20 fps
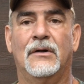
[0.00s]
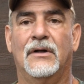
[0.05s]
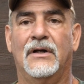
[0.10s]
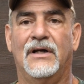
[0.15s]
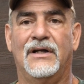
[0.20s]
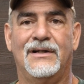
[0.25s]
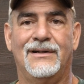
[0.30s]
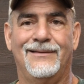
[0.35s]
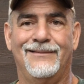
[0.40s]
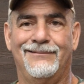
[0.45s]

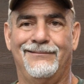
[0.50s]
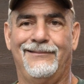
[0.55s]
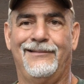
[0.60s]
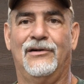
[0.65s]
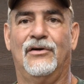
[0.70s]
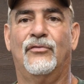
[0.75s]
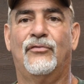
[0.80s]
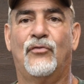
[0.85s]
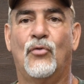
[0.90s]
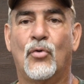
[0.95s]
and
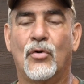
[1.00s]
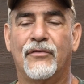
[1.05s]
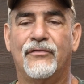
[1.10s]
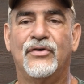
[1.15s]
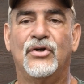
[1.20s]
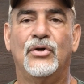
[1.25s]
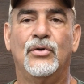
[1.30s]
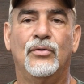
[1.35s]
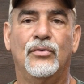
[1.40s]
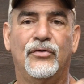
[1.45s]
4
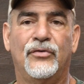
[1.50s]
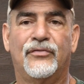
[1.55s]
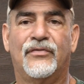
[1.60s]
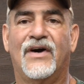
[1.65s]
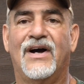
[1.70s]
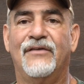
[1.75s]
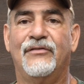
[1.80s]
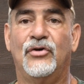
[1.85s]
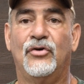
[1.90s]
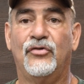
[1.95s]
views,
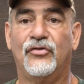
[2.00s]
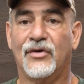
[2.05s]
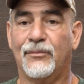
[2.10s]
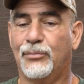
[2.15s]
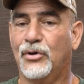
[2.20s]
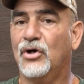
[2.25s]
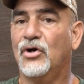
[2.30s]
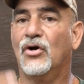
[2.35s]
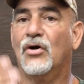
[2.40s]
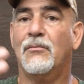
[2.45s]
5 views. I
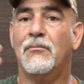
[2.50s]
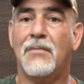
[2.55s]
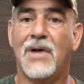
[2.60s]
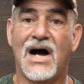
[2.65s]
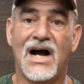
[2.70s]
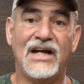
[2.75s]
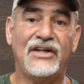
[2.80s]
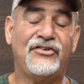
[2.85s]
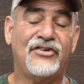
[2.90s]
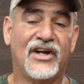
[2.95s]
put it on
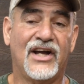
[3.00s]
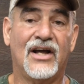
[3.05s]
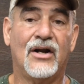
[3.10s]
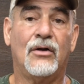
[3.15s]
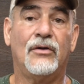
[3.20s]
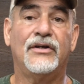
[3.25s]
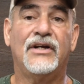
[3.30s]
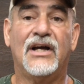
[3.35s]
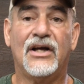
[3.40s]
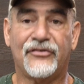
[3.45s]
my
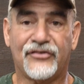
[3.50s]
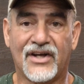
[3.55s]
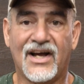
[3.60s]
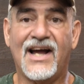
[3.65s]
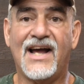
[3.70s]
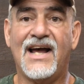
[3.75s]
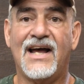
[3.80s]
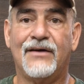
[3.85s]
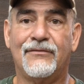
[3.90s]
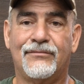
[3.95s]
channel. Yes, I
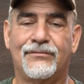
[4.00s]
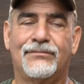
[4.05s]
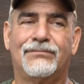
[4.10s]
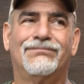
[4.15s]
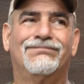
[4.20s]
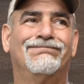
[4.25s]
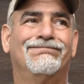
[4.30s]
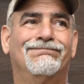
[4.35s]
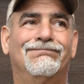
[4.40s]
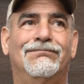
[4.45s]
have
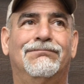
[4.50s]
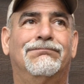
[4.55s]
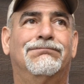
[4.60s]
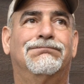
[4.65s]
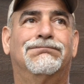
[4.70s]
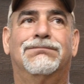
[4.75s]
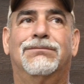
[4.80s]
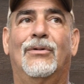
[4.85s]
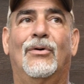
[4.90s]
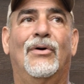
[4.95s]

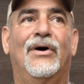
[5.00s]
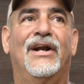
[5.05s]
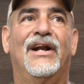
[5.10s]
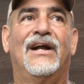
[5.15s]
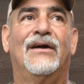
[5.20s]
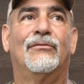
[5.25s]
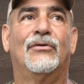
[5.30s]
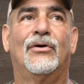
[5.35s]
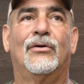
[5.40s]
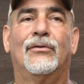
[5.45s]

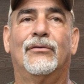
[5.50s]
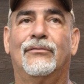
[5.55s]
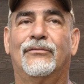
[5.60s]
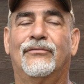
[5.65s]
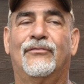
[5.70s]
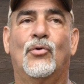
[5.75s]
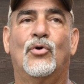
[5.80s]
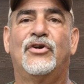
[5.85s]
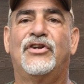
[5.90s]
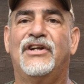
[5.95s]
whatever,
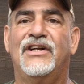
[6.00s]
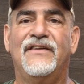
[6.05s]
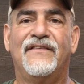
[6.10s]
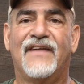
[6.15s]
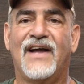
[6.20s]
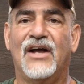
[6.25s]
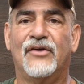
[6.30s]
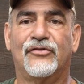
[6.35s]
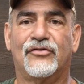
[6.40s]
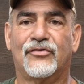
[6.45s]

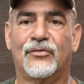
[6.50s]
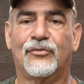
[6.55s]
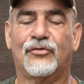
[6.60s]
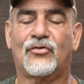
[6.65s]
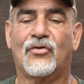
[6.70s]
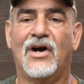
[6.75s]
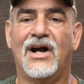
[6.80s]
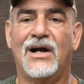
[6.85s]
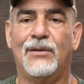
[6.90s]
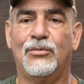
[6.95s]
14,000
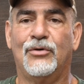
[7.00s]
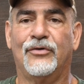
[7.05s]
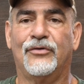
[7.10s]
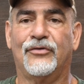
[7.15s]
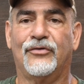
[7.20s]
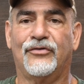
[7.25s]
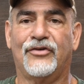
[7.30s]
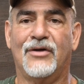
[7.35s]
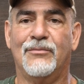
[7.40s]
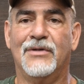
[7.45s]
subscribers
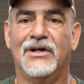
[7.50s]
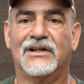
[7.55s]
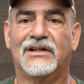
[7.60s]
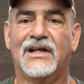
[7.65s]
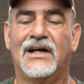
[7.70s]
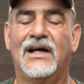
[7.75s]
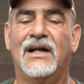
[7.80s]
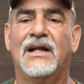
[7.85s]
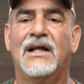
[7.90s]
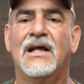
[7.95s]
or something like
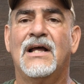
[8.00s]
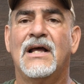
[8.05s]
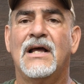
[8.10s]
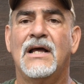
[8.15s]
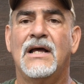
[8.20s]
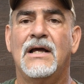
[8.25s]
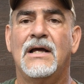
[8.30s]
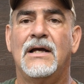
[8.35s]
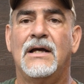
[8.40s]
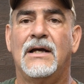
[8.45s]
that.
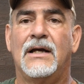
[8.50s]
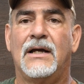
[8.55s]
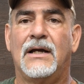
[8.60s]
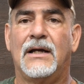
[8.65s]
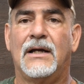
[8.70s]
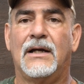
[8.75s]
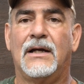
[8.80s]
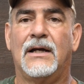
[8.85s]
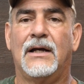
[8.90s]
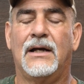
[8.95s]

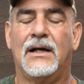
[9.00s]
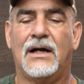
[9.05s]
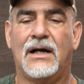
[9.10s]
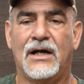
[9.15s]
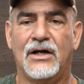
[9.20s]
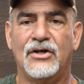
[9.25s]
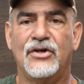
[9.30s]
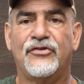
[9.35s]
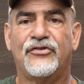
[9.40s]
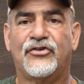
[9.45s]
And I
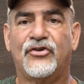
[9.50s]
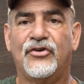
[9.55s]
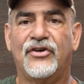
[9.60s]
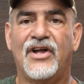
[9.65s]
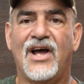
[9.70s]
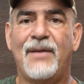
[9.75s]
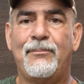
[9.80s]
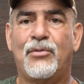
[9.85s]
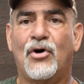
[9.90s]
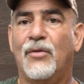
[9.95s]
understood
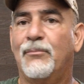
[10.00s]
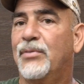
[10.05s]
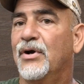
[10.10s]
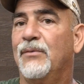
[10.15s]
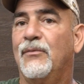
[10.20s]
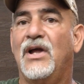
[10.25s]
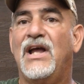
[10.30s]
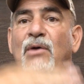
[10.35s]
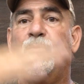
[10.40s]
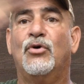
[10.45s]
that part,
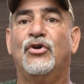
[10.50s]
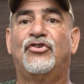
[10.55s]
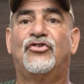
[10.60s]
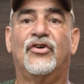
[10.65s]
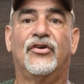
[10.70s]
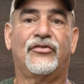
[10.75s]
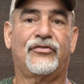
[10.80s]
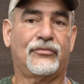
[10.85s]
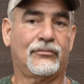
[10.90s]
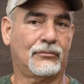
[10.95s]
but it would
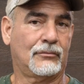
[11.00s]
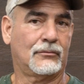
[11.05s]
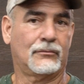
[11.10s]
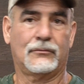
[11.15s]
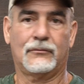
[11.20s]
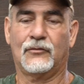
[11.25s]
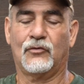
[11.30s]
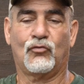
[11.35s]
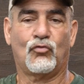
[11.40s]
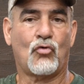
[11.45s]
just
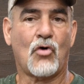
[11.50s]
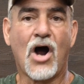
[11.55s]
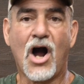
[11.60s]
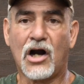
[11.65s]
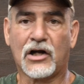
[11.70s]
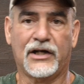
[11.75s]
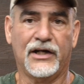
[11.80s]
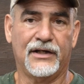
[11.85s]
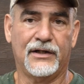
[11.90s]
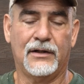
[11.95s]

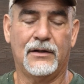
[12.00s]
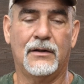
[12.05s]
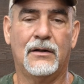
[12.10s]
rocket.